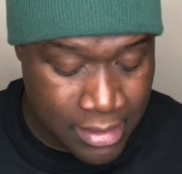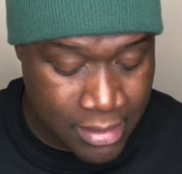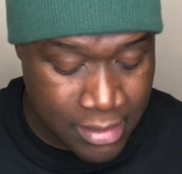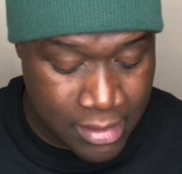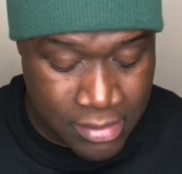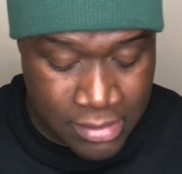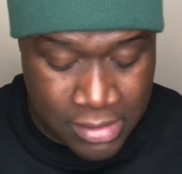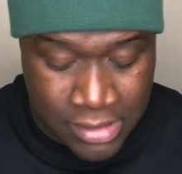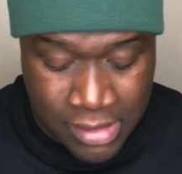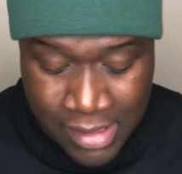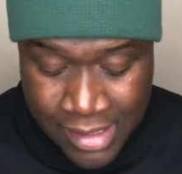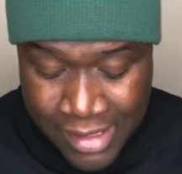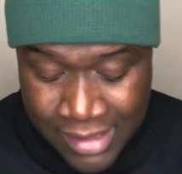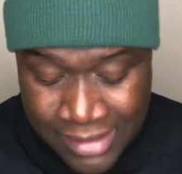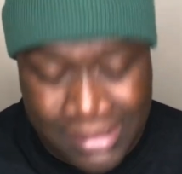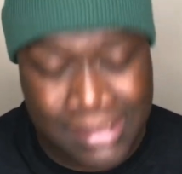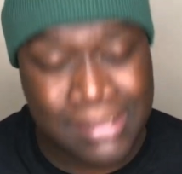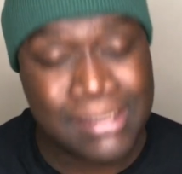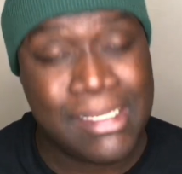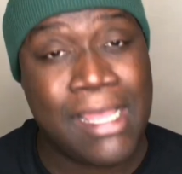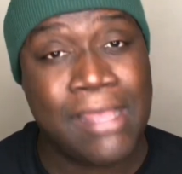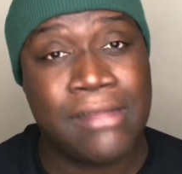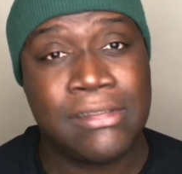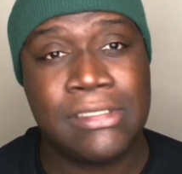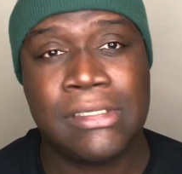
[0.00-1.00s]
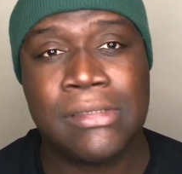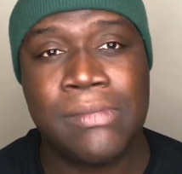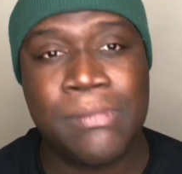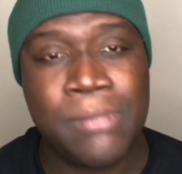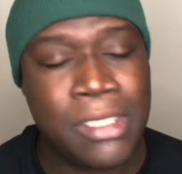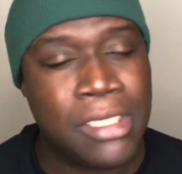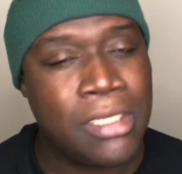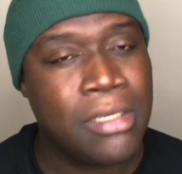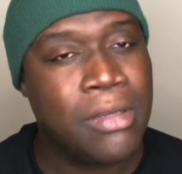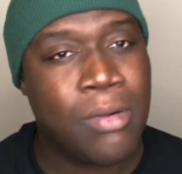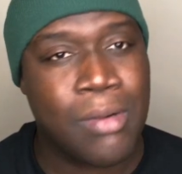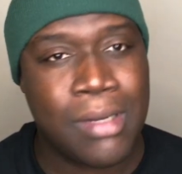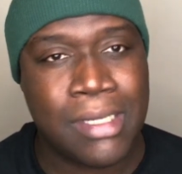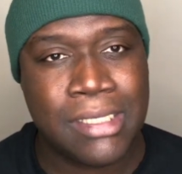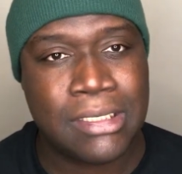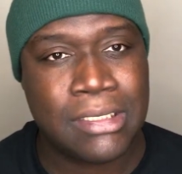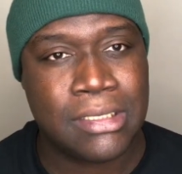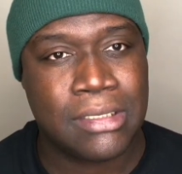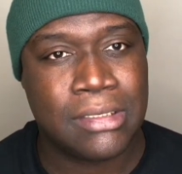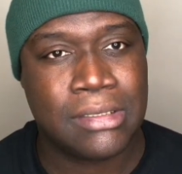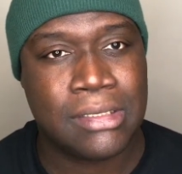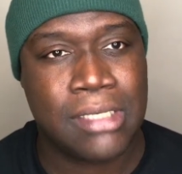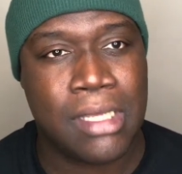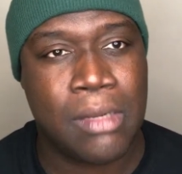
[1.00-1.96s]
coach, because I had just many questions.